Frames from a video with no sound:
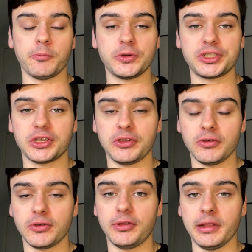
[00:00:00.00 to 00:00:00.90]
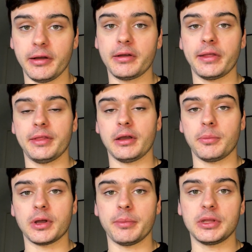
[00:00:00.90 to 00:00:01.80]
wishing you good luck in the
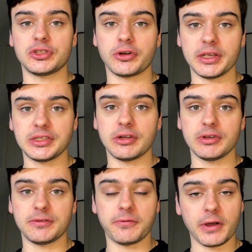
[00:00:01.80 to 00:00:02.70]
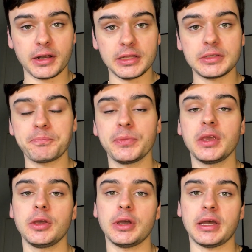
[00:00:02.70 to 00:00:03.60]
upcoming Tri-Series finals,
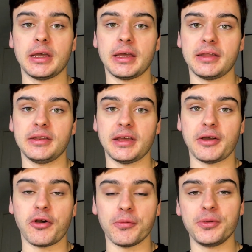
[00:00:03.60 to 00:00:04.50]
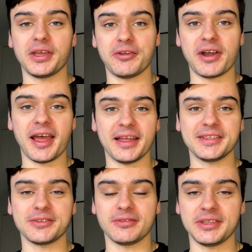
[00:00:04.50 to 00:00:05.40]
and I hope you get your
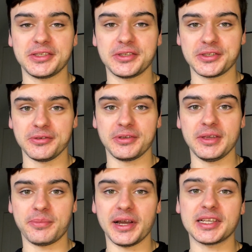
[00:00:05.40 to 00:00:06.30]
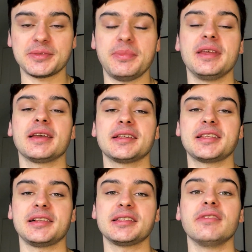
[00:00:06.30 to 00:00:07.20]
hands on the Suzuki Pikes Peak
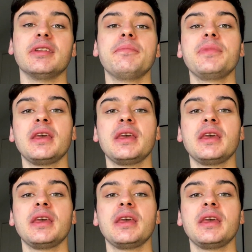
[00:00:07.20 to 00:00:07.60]
XL7.